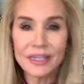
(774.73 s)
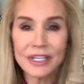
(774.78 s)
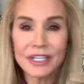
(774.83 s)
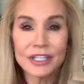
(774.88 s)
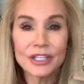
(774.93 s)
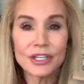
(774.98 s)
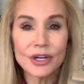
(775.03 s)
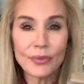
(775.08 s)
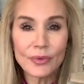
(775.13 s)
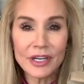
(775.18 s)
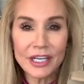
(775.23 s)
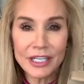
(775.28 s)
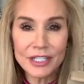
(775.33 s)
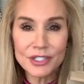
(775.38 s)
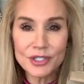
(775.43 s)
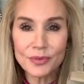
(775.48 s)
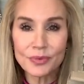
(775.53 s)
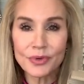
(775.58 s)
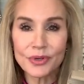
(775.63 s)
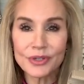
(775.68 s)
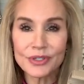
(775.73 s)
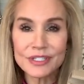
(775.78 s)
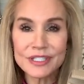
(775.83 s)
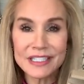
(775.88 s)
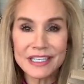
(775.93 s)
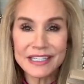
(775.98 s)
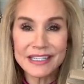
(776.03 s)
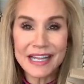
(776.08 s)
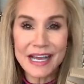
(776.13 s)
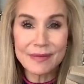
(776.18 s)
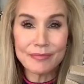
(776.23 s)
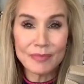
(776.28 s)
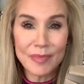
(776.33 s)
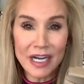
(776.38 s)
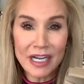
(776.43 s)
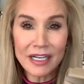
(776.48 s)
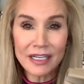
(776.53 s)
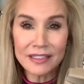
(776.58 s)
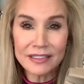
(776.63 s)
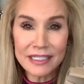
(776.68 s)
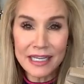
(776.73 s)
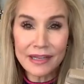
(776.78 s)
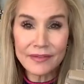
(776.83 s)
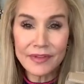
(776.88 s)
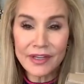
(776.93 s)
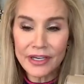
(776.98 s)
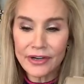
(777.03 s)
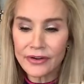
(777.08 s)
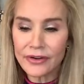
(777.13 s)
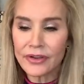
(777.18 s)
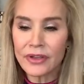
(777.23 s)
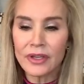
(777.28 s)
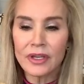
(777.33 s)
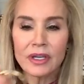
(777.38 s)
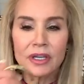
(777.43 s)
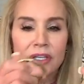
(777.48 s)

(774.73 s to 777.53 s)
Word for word: you don't want to get your purse in that muck down there,